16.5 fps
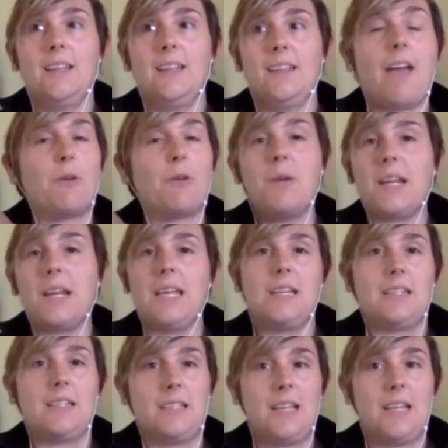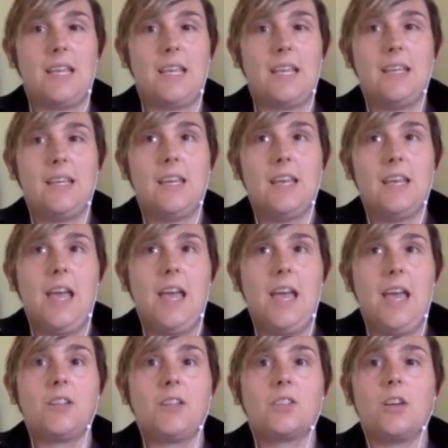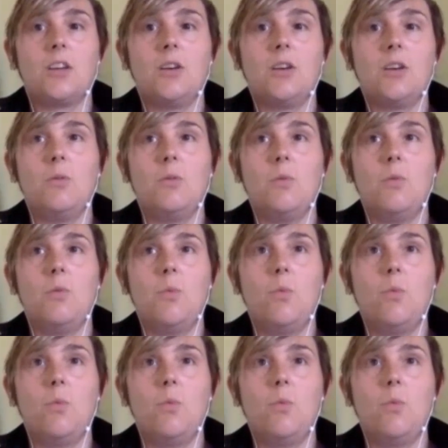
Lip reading: everybody in a city. And so,